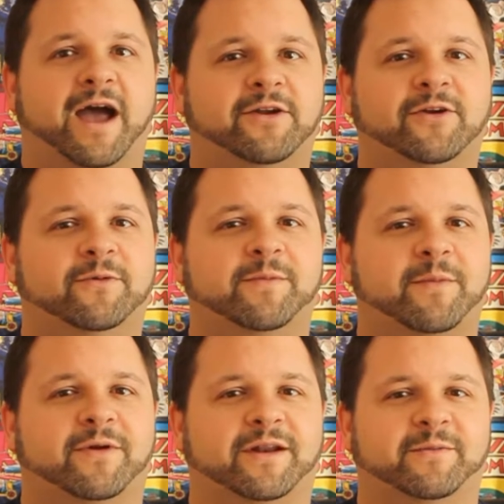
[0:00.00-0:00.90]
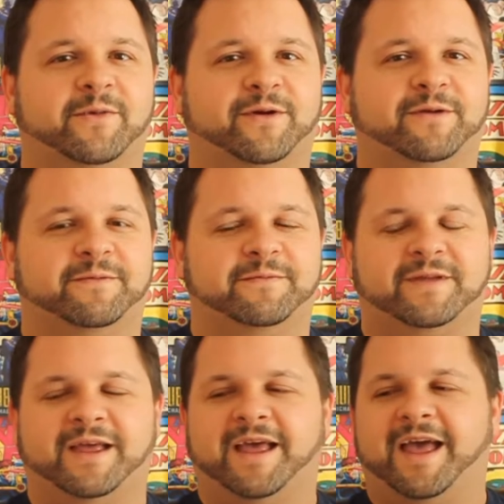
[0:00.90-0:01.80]
I don't remember anymore.
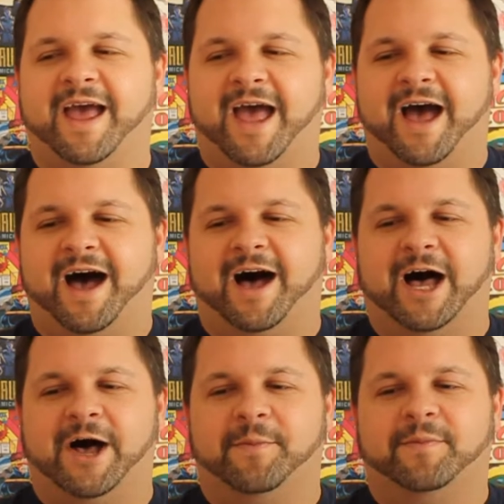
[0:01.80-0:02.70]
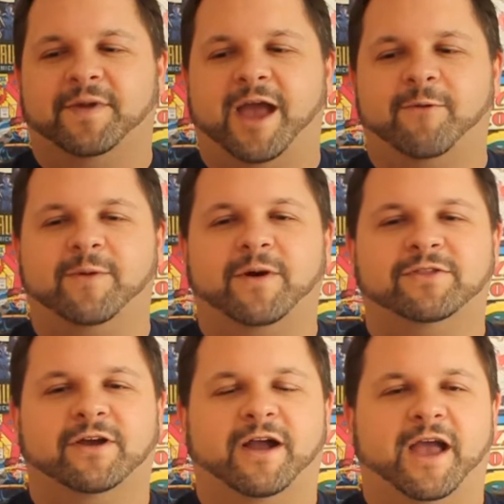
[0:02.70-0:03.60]
Um, and we
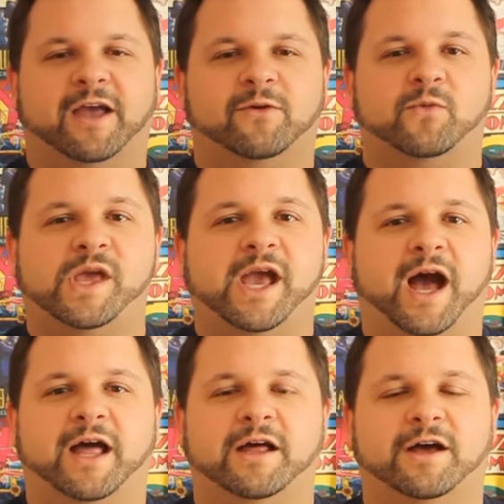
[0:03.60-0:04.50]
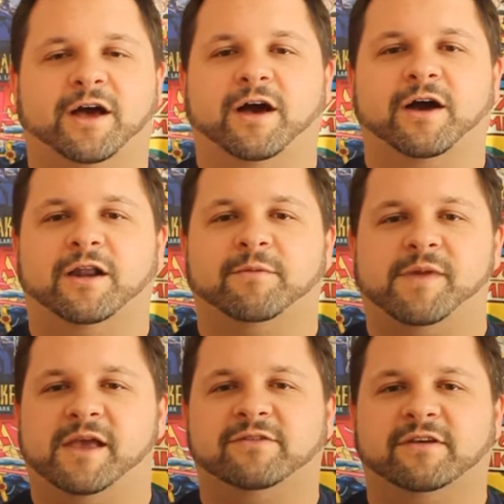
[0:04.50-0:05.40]
went there, and we got an
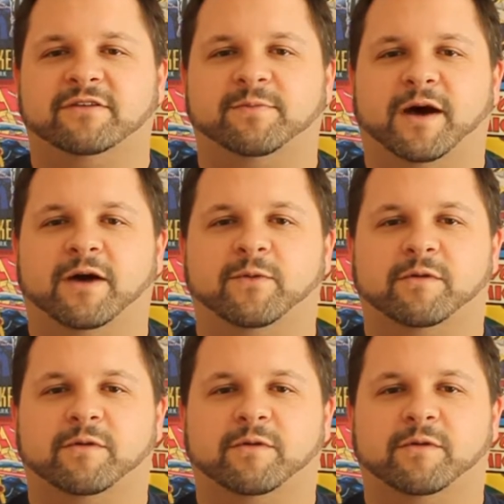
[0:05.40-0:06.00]
amazing spot.